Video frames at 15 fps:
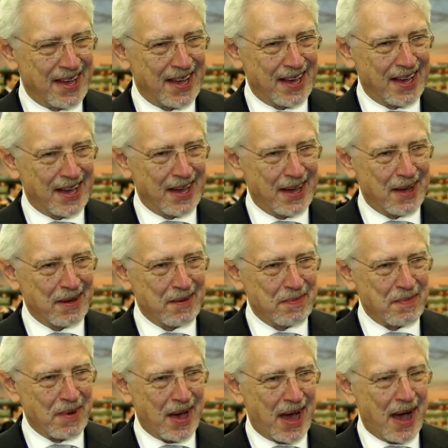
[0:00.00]
Uh,
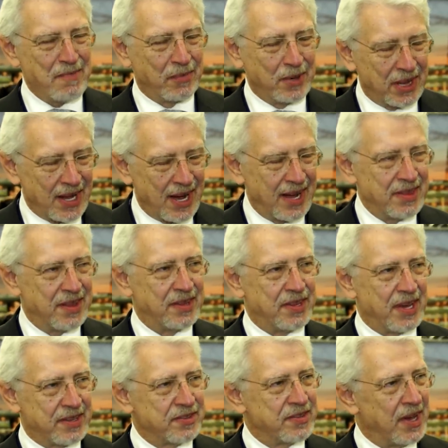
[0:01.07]
I'm glad that
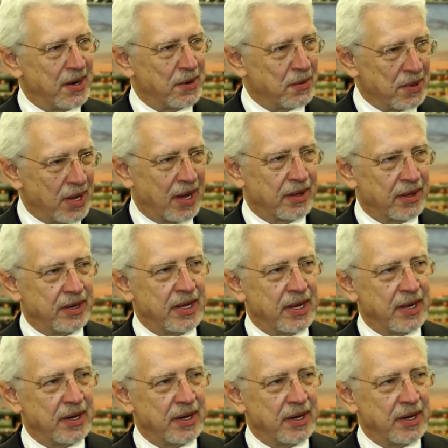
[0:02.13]
that's not a reality